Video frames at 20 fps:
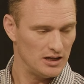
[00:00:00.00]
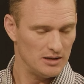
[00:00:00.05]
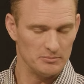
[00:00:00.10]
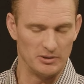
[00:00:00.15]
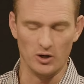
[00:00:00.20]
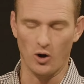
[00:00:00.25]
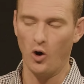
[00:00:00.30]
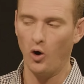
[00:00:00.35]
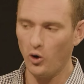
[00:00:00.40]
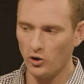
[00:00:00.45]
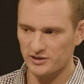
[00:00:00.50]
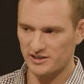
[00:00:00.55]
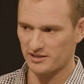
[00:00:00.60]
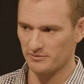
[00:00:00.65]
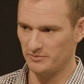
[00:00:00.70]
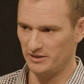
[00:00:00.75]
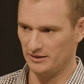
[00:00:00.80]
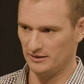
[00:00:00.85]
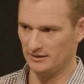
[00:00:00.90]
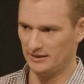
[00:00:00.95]
But
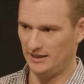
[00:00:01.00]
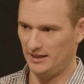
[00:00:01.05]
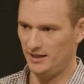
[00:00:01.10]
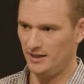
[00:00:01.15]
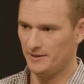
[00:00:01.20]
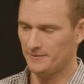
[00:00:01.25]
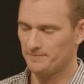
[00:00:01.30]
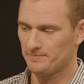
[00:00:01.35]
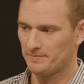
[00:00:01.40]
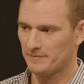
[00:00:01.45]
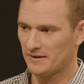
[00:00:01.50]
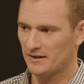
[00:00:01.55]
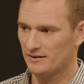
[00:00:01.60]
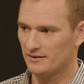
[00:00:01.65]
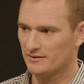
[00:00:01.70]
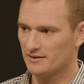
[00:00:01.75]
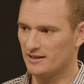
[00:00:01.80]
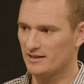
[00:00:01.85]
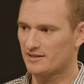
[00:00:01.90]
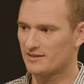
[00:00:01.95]
ultimately,
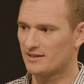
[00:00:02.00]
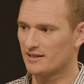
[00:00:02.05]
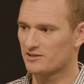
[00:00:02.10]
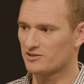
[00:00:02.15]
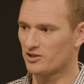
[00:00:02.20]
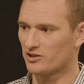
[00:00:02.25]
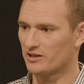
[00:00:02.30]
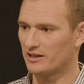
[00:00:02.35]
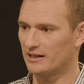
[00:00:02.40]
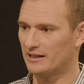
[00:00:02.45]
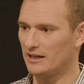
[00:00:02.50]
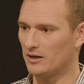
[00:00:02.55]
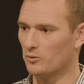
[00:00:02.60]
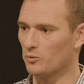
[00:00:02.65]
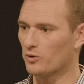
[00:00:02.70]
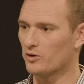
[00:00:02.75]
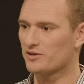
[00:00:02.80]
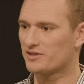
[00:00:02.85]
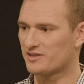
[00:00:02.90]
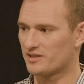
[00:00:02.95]
these things are going to get
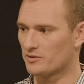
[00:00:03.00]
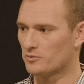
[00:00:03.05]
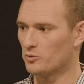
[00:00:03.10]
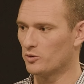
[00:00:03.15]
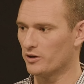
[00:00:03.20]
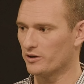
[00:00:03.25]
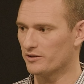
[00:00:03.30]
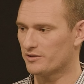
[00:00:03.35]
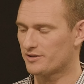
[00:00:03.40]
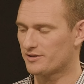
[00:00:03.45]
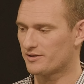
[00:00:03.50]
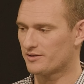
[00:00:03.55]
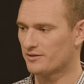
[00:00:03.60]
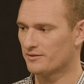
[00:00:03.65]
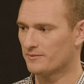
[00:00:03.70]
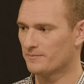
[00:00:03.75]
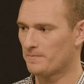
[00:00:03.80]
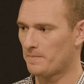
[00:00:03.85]
worse and worse.